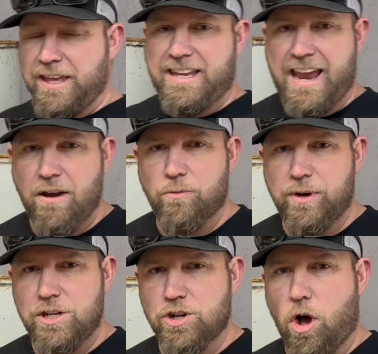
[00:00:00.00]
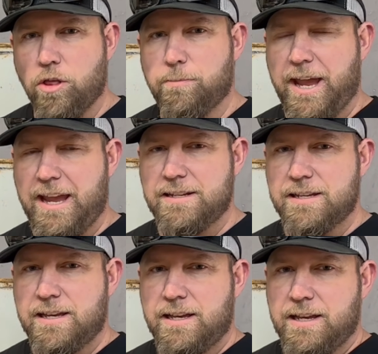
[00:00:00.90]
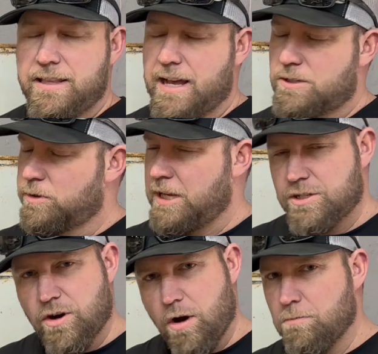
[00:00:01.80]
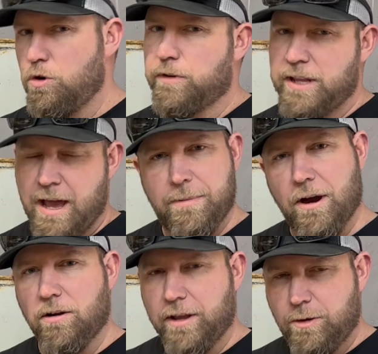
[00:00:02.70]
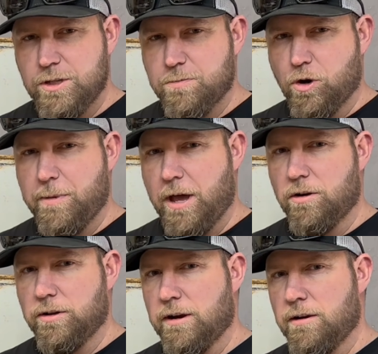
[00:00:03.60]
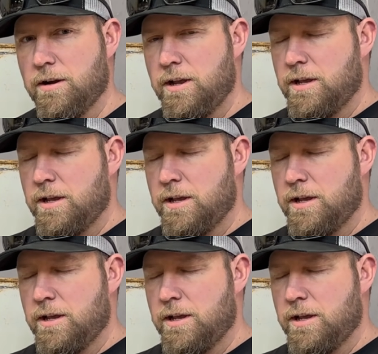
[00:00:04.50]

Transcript: can't reach all the bait, that's when they start moving that barrel like we spoke about earlier.